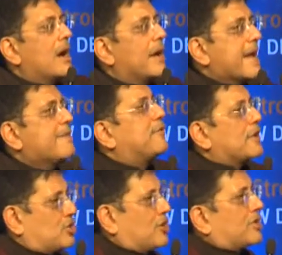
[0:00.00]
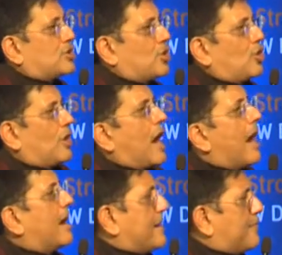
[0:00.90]
infrastructure or
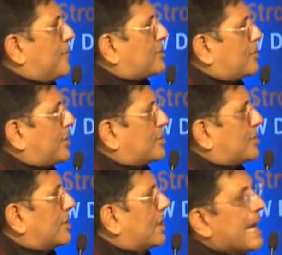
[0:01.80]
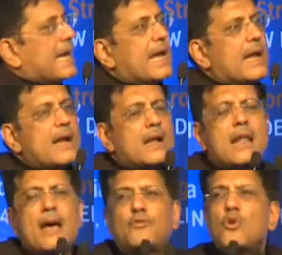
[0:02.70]
hard infrastructure. It will
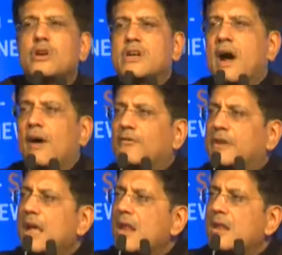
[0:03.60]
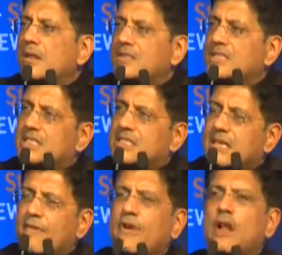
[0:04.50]
have to dovetail
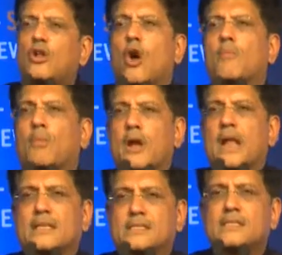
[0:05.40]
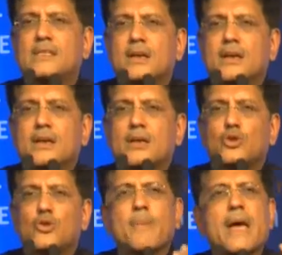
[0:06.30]
several components
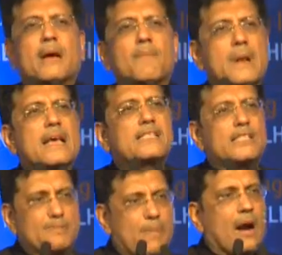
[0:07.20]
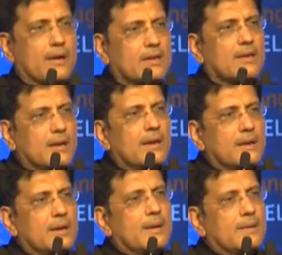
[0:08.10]
to make a place smart.
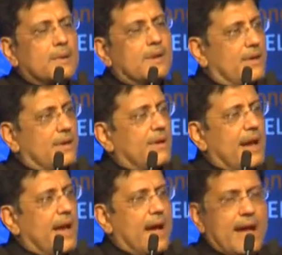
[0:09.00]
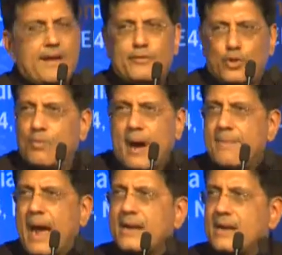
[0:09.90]
To my
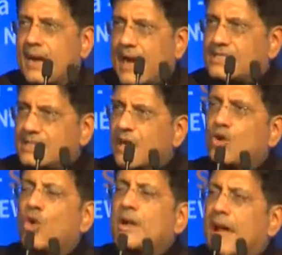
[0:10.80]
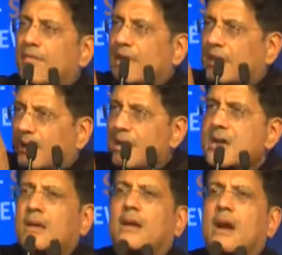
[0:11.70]
mind, I still don't have a
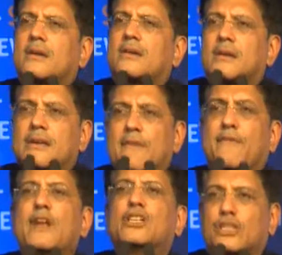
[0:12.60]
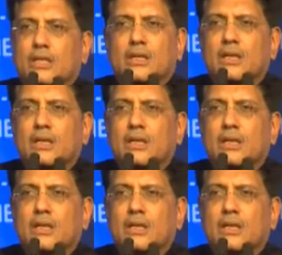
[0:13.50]
clear-cut definition